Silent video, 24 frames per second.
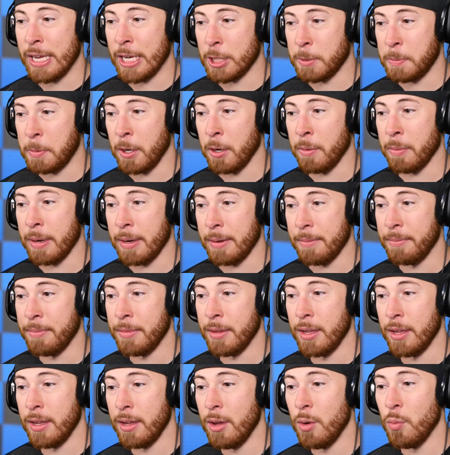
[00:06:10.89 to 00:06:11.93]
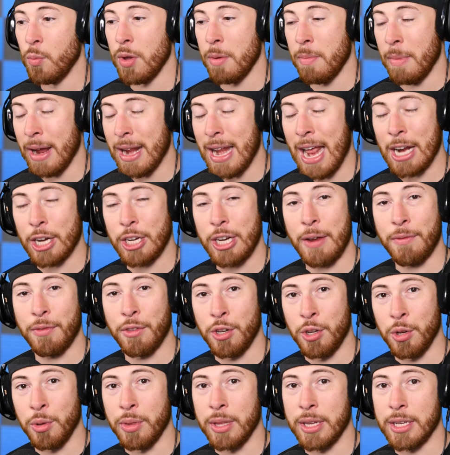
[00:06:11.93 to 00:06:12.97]
experiment. We might actually have to
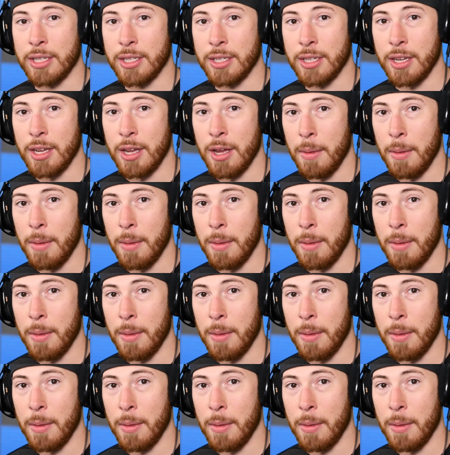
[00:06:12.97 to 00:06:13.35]
do this,